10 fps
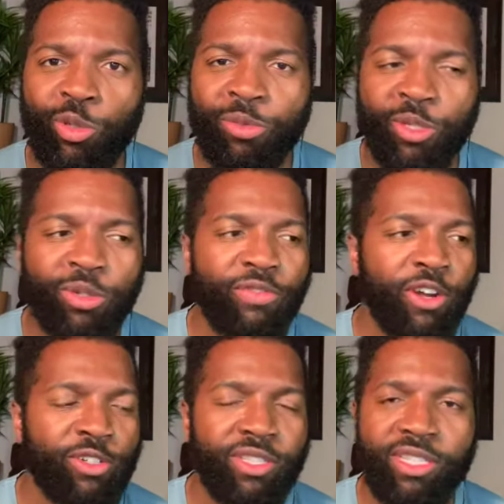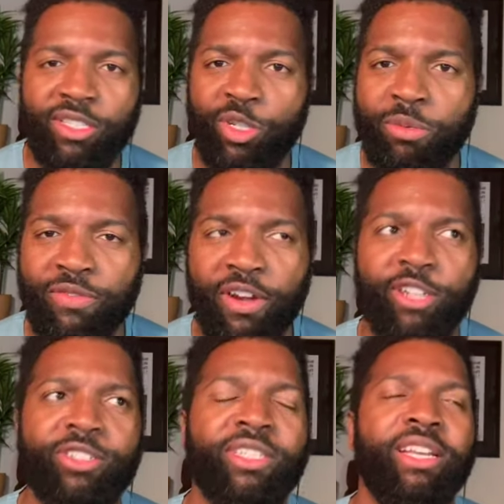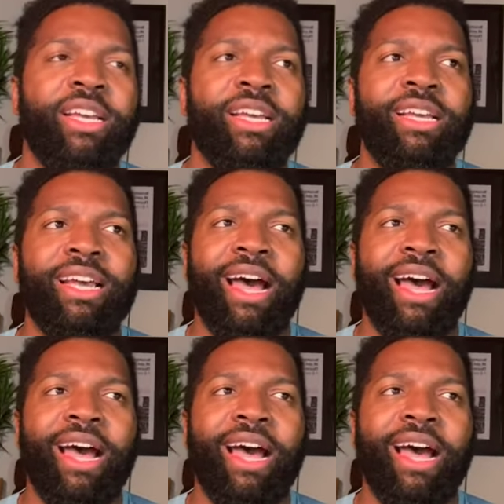I've just abandoned the slides and I just